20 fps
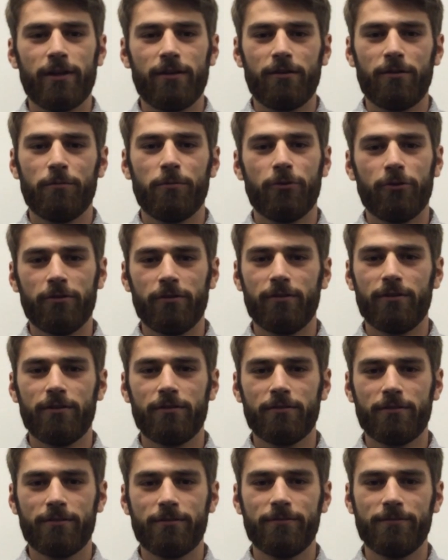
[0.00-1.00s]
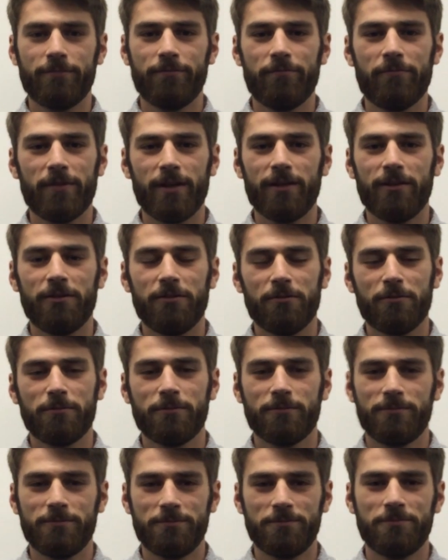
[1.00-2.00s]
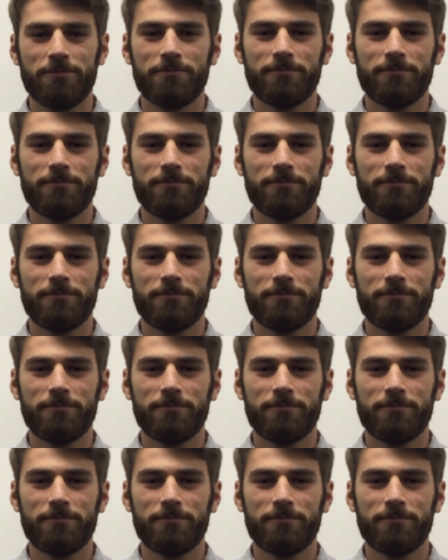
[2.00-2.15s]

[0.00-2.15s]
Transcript: why they're important. Thank you.